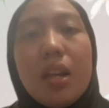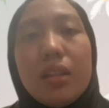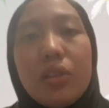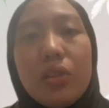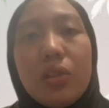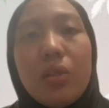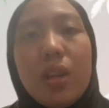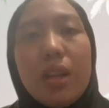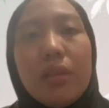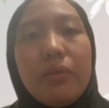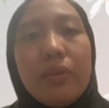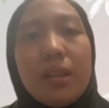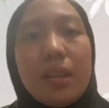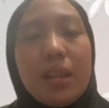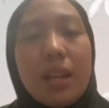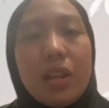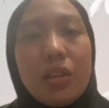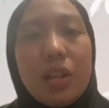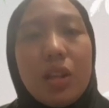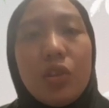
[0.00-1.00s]
true
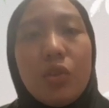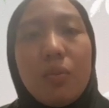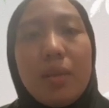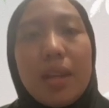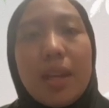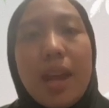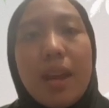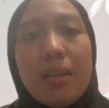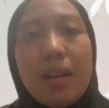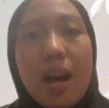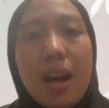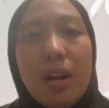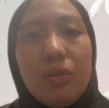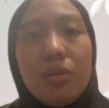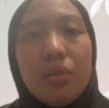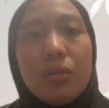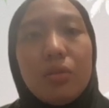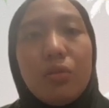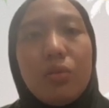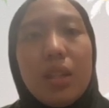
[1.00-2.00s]
investigation should be carried out
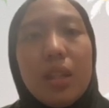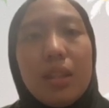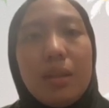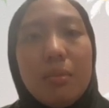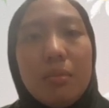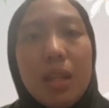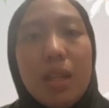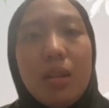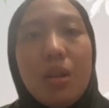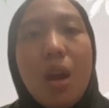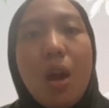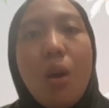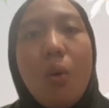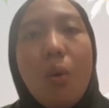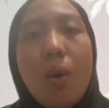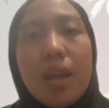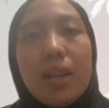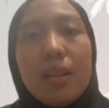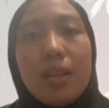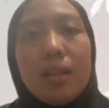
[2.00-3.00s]
to determine
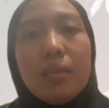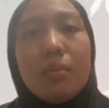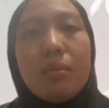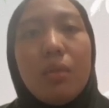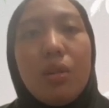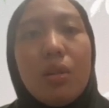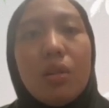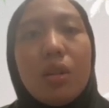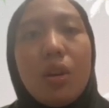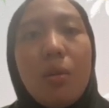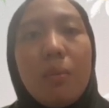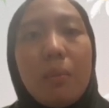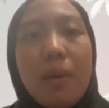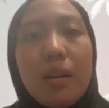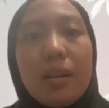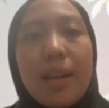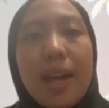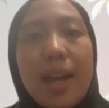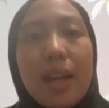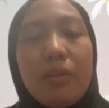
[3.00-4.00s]
whether more compound
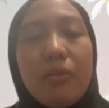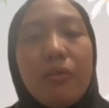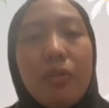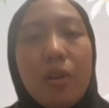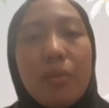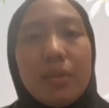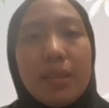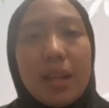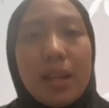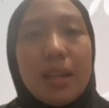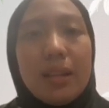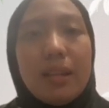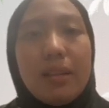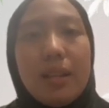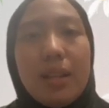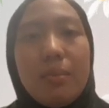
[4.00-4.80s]
get from secondary